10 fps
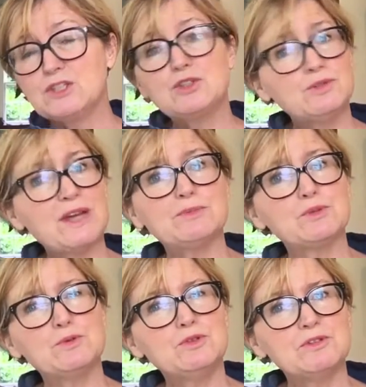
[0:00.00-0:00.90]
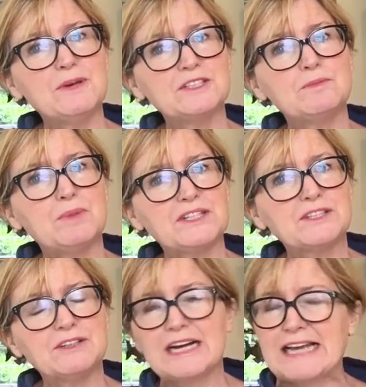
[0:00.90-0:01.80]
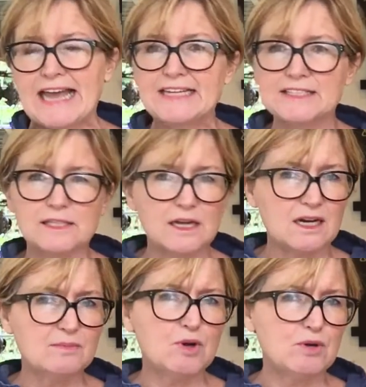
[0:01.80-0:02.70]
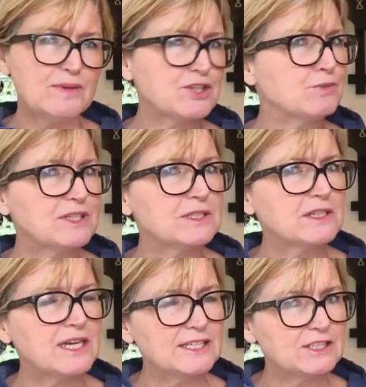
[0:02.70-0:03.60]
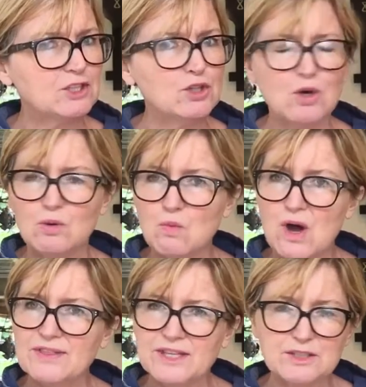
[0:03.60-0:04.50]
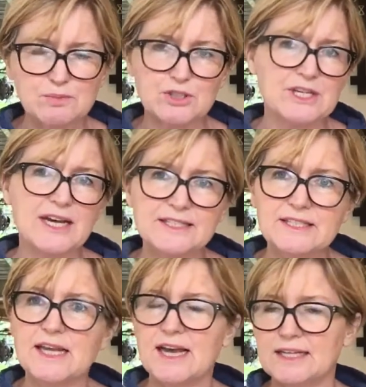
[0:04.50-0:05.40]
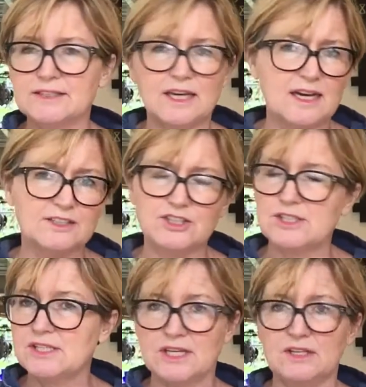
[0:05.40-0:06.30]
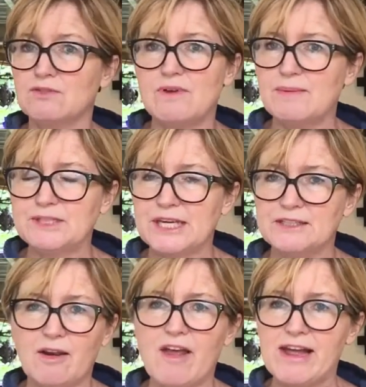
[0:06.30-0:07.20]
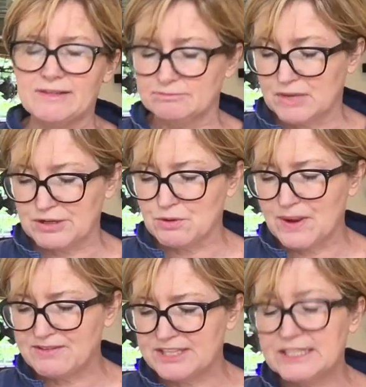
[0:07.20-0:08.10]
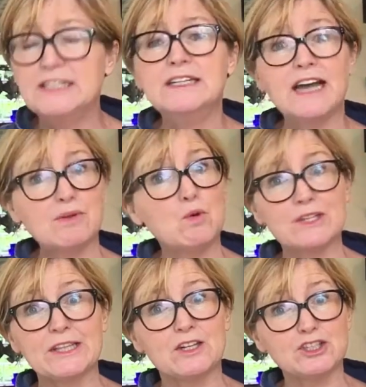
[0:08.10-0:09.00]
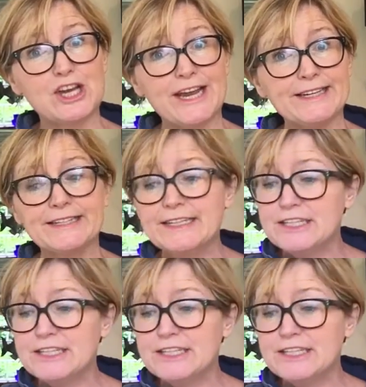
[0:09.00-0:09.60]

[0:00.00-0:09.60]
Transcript: 2 tablespoons of melted butter. Again, it's an eyeball measurement. It's not one that's precise, and I just stick it in a ramekin and microwave it, and 1 large egg.